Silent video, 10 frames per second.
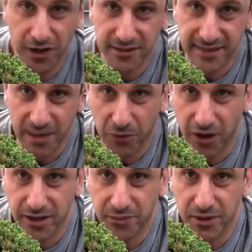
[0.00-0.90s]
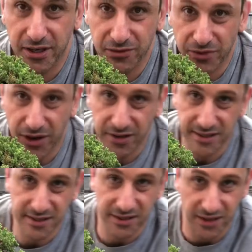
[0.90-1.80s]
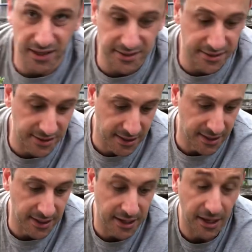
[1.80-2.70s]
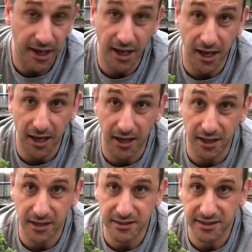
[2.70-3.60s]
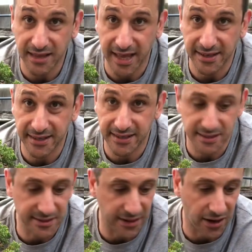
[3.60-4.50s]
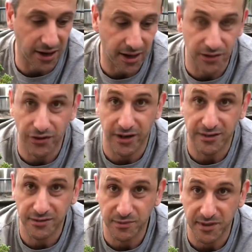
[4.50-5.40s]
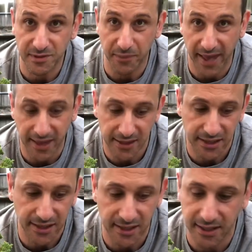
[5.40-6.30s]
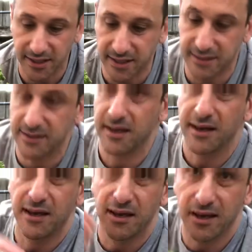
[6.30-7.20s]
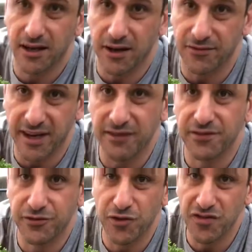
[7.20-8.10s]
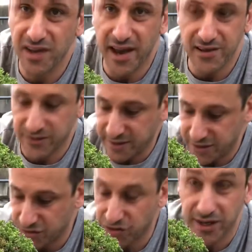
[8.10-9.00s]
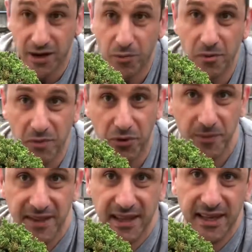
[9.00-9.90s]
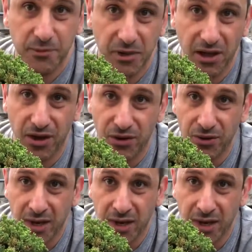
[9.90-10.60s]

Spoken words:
and stand behind it, but you'll notice it's a nice slanting style, nice, there's a pad here, I've done a few videos on this tree and I'll probably put them in the link below.